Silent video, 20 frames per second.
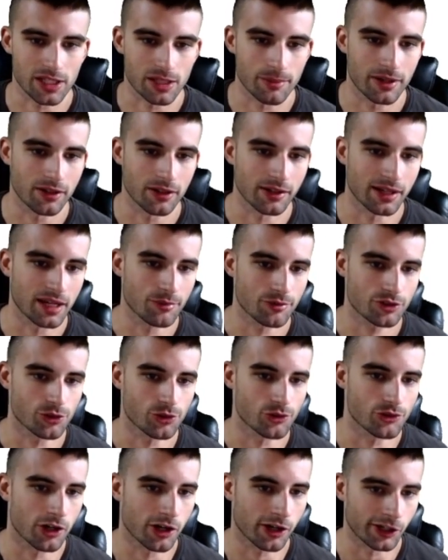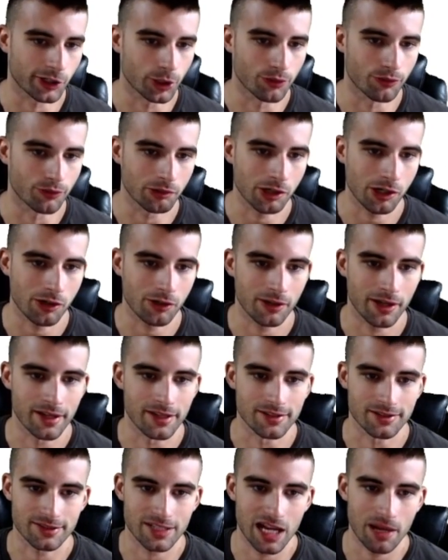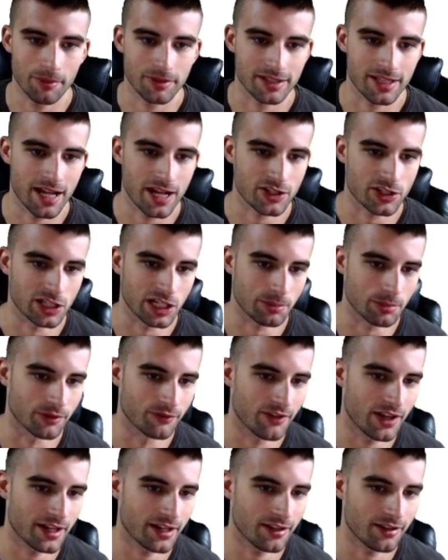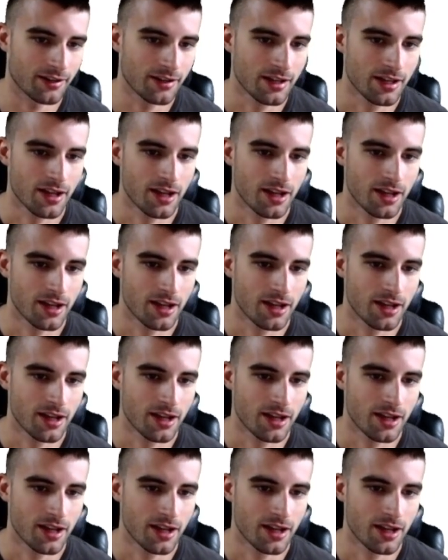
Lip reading: the better games to target overall as Thomas Hatch and Nick Pivetta.